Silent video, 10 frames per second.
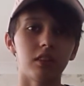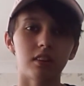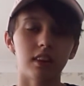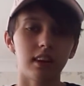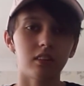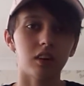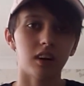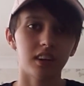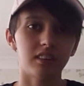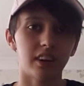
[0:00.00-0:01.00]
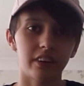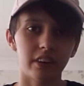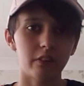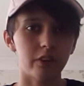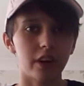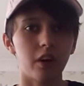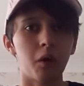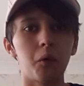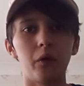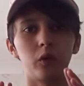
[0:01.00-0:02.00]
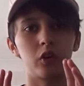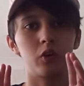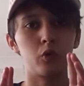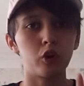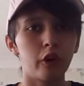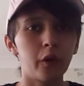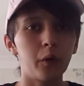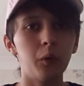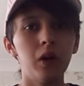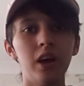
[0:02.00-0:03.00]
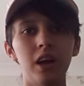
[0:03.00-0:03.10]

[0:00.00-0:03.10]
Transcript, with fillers: the things I said in this video annoy you too,